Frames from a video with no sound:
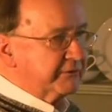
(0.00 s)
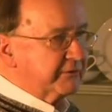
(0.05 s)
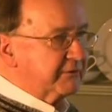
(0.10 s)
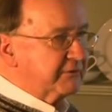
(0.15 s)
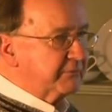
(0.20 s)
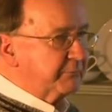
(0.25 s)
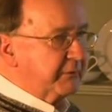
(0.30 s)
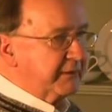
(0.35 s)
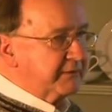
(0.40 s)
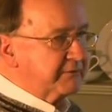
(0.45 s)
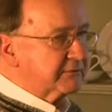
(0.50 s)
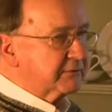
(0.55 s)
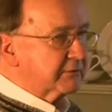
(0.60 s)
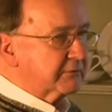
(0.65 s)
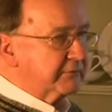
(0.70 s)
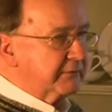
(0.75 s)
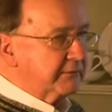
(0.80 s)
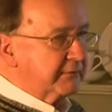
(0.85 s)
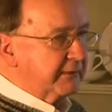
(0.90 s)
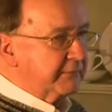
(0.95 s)
so he did
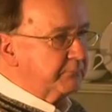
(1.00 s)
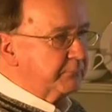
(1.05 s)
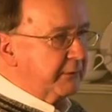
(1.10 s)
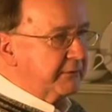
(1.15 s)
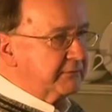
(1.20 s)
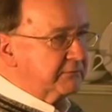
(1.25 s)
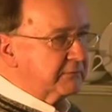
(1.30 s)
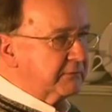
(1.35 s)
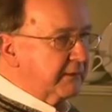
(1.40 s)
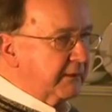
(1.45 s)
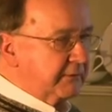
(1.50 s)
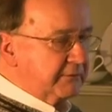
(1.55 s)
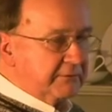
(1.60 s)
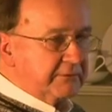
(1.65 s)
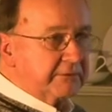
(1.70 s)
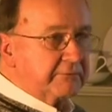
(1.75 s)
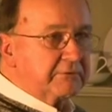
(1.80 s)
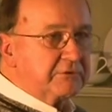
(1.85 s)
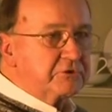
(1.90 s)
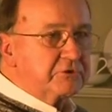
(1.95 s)
build up an awful lot
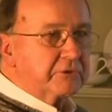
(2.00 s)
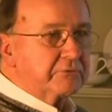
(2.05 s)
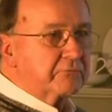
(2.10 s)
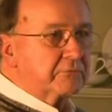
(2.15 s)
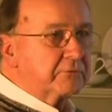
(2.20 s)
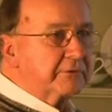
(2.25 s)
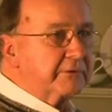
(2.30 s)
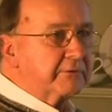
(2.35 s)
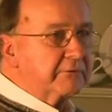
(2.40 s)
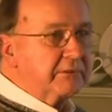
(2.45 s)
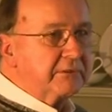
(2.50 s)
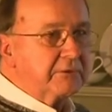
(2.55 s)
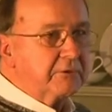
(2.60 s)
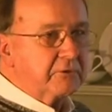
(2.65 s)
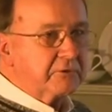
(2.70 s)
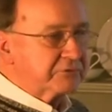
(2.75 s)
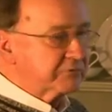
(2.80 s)
of the, of the city.